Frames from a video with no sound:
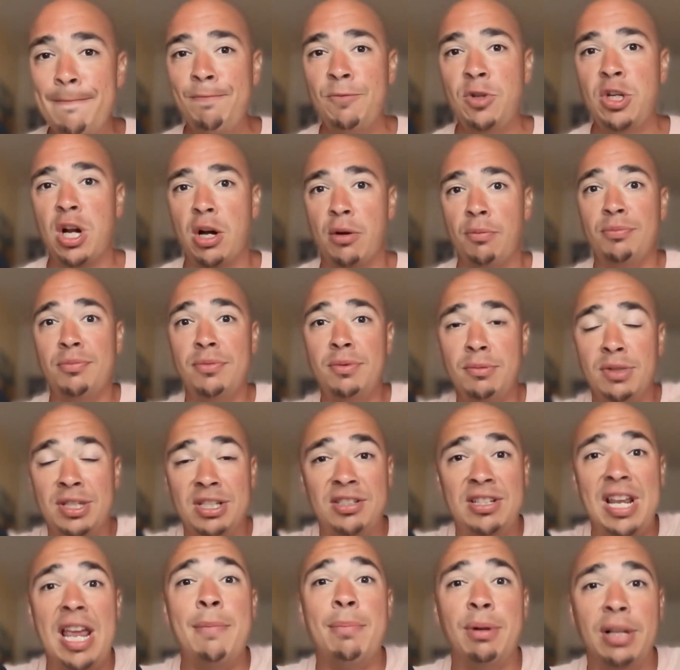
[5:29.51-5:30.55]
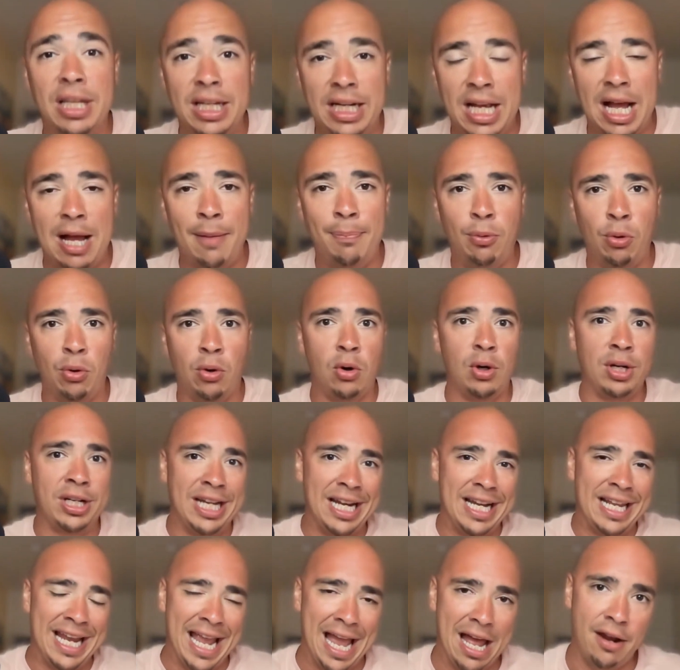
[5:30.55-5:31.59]
you know, stabling up or, or
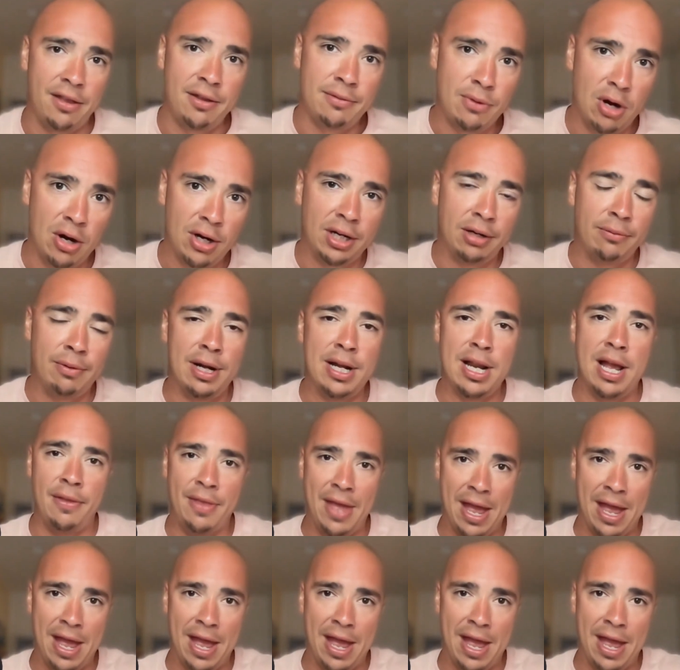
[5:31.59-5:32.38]
getting out of the market right now.